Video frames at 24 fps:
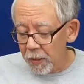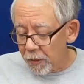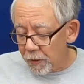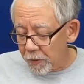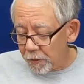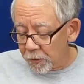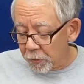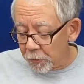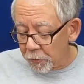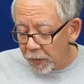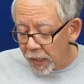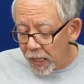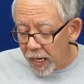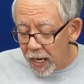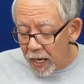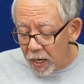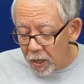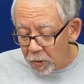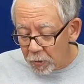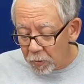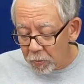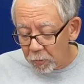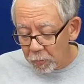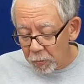So
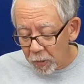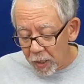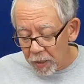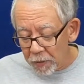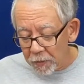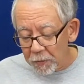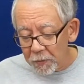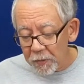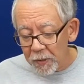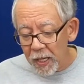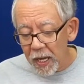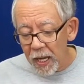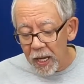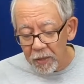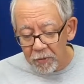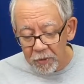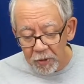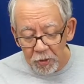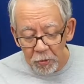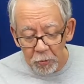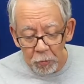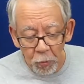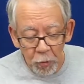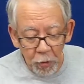now, rather than
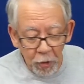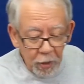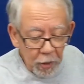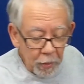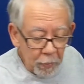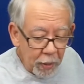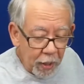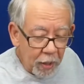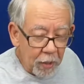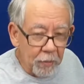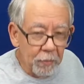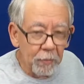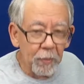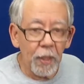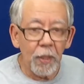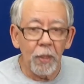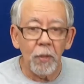having to worry about